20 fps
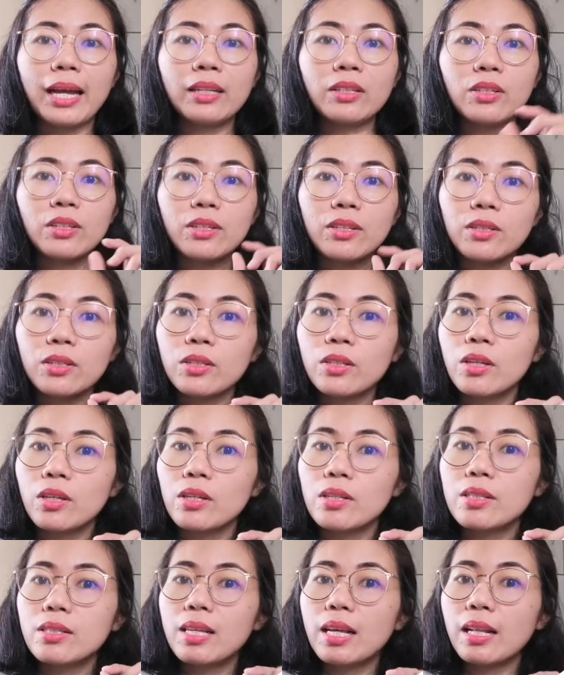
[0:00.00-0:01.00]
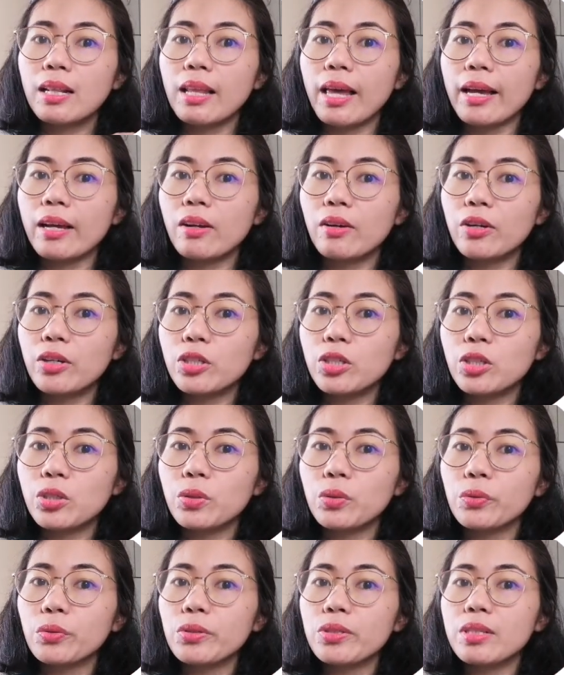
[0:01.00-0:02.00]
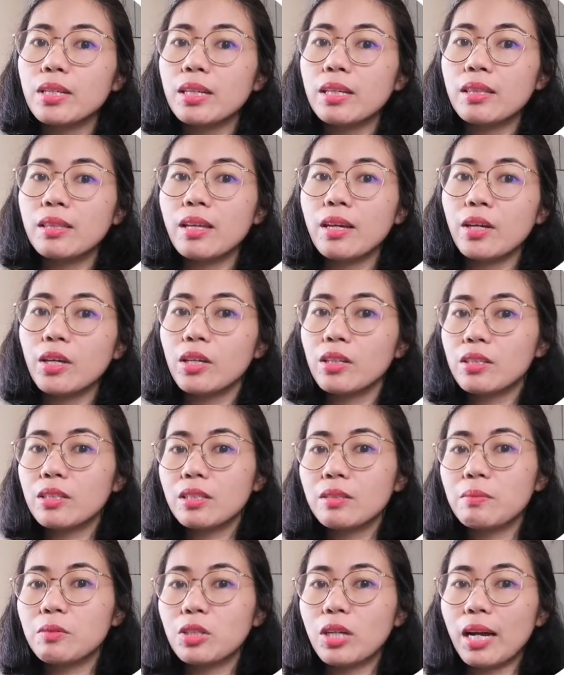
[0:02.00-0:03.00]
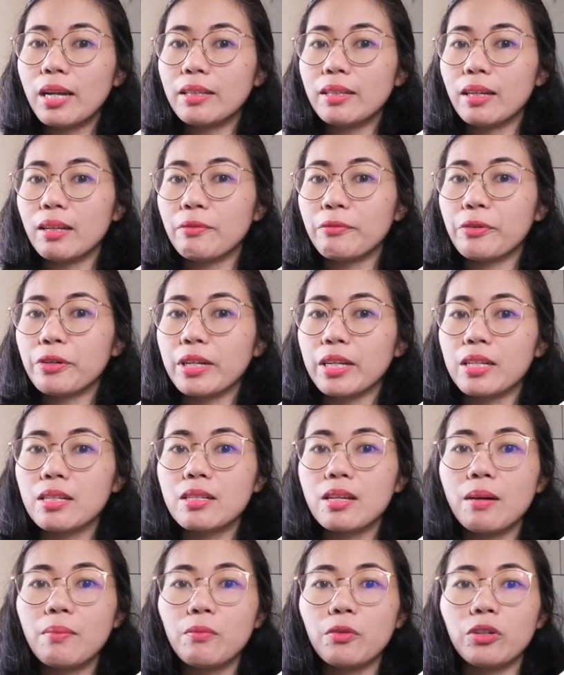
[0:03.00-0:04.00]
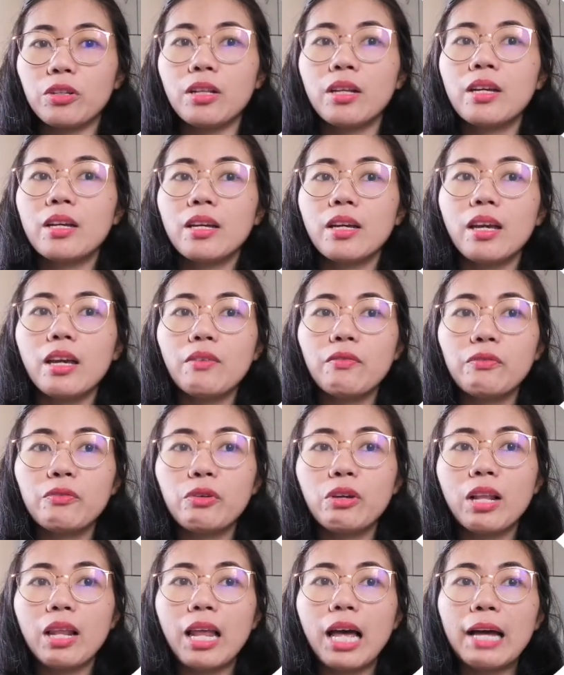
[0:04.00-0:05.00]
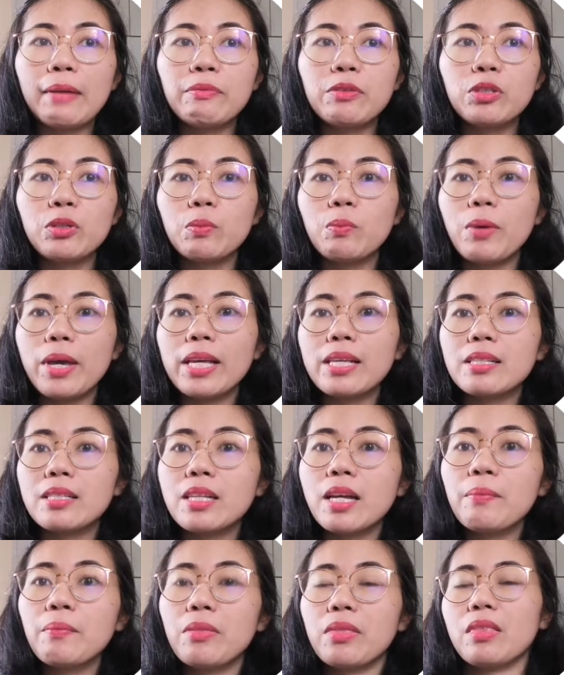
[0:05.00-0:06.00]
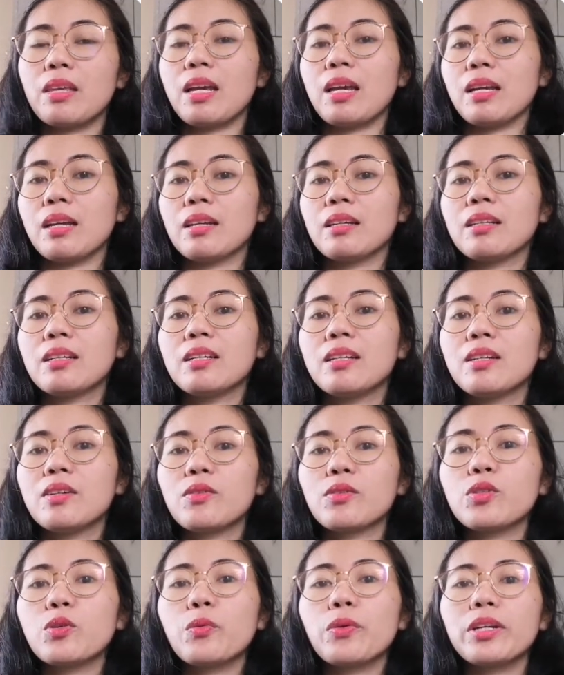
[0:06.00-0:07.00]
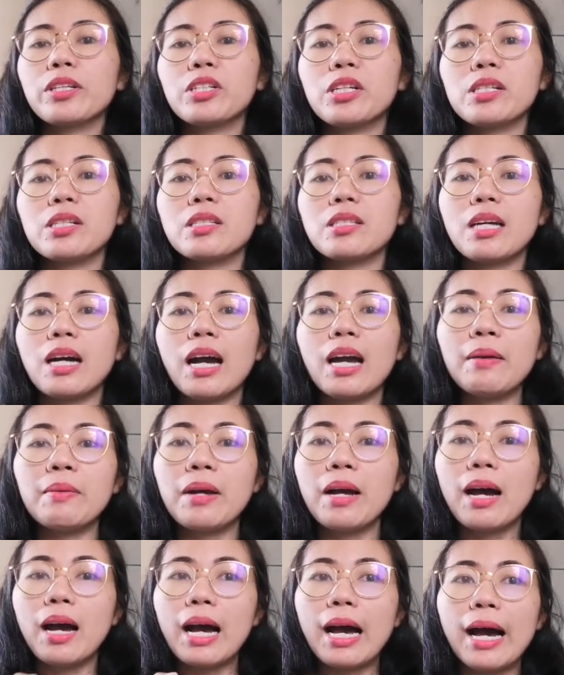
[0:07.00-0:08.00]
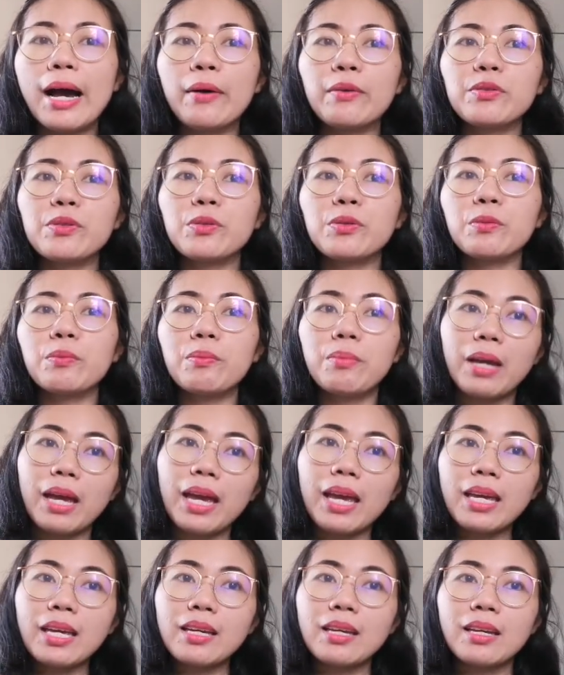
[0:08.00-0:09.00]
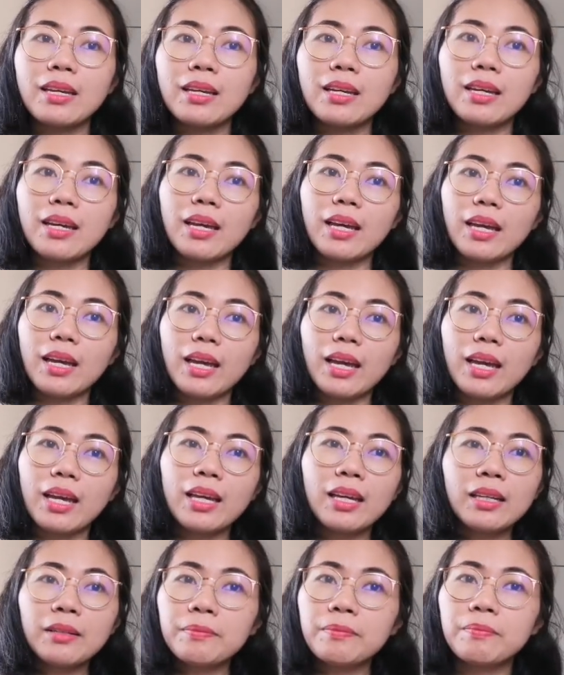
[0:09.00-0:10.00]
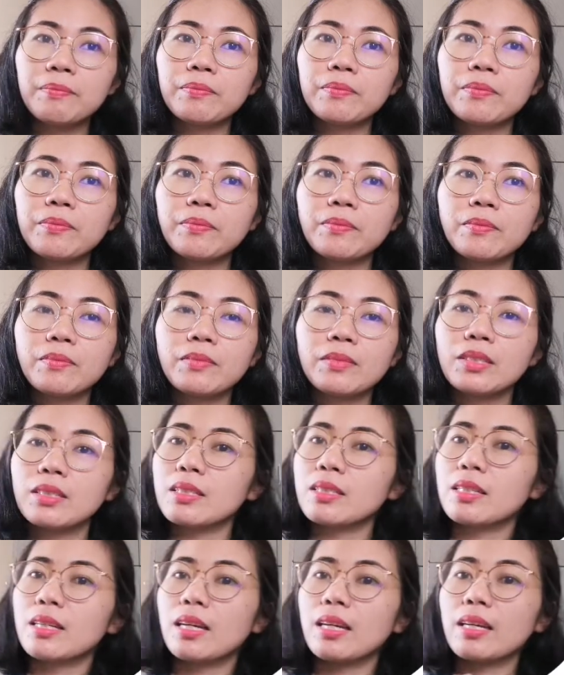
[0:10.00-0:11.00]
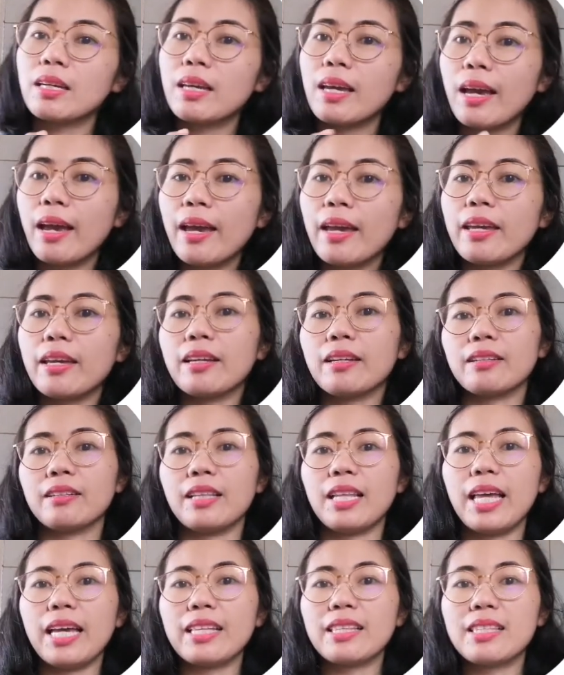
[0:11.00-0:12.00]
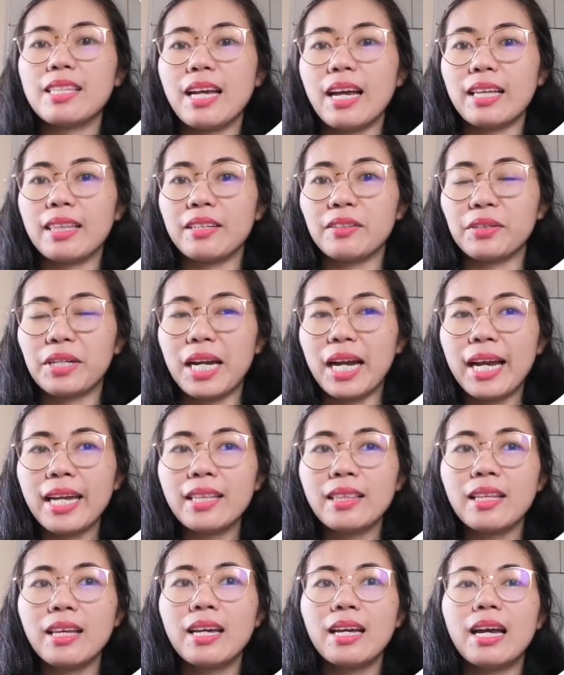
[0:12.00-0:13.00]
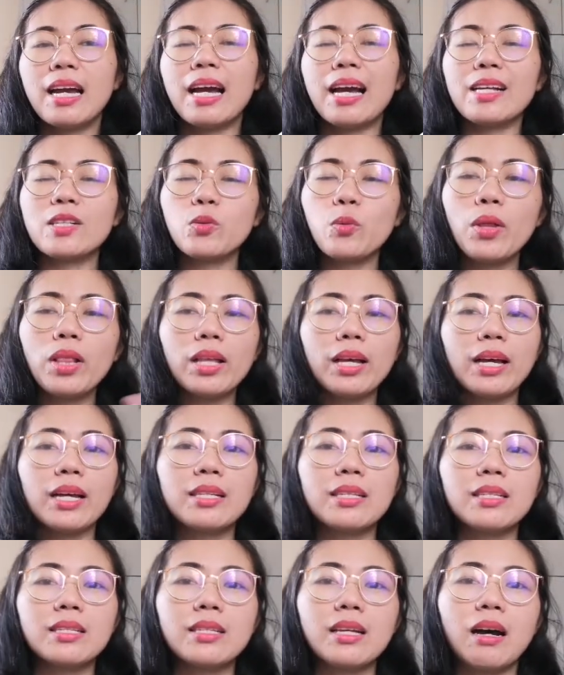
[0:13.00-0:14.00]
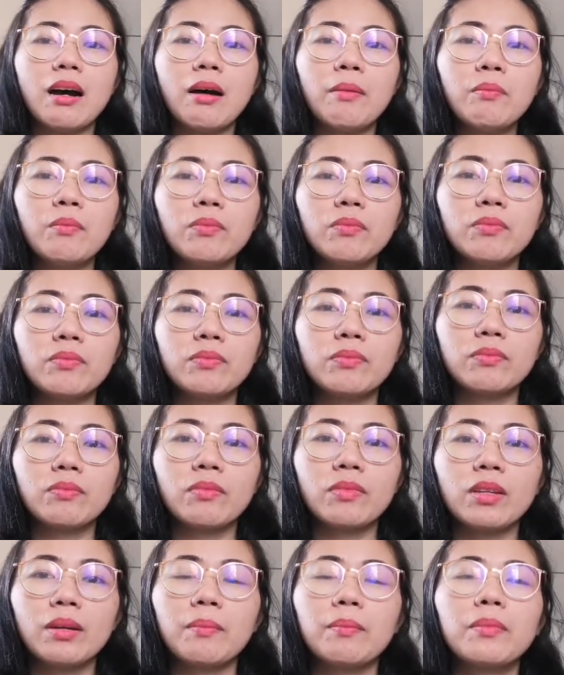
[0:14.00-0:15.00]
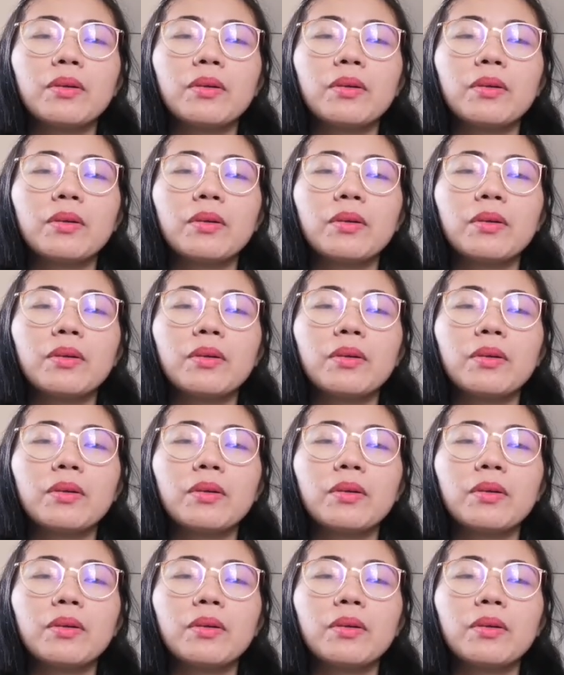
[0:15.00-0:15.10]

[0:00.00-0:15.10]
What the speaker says: that we can select or choose in the YouTube channel. For example, if we like to bake something, so we just type how to bake a cake like that, right? As well as some